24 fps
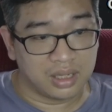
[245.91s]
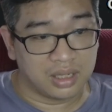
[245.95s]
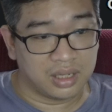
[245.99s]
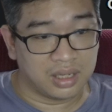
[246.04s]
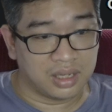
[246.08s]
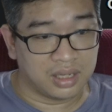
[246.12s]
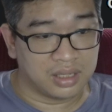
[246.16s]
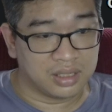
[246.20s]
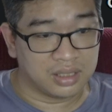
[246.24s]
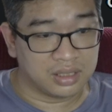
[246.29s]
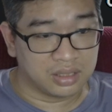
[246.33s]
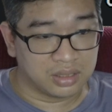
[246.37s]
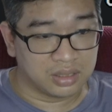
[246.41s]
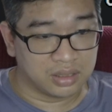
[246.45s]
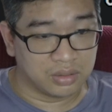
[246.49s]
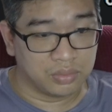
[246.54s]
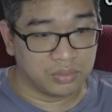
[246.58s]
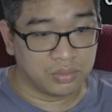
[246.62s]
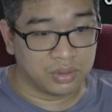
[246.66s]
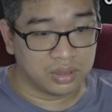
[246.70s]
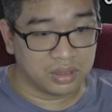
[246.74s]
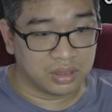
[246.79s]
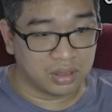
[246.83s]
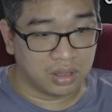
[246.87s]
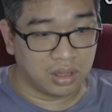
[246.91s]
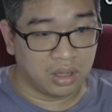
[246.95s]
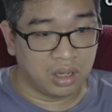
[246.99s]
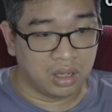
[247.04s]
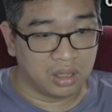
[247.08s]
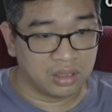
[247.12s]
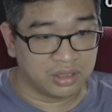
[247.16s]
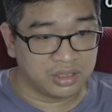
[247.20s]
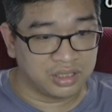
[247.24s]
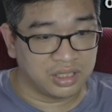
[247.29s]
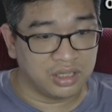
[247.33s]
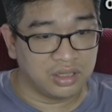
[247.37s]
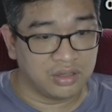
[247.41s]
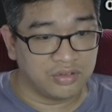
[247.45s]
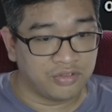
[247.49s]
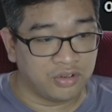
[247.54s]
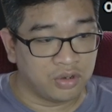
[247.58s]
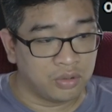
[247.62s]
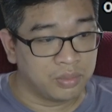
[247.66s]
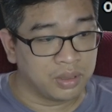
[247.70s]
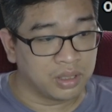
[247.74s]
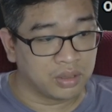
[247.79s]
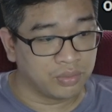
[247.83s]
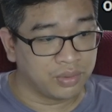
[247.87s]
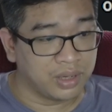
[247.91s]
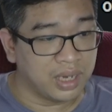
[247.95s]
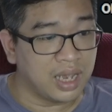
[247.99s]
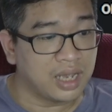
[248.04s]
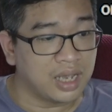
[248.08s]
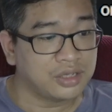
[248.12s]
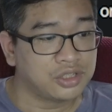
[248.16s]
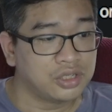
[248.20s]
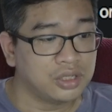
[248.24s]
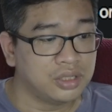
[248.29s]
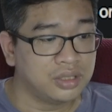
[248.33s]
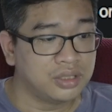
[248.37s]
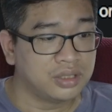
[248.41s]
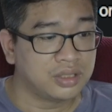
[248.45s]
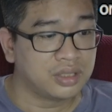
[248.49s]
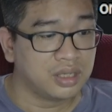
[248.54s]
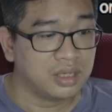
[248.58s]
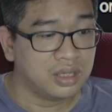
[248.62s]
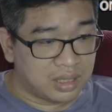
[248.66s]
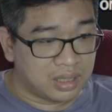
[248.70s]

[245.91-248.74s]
As with all xenophobic reactions,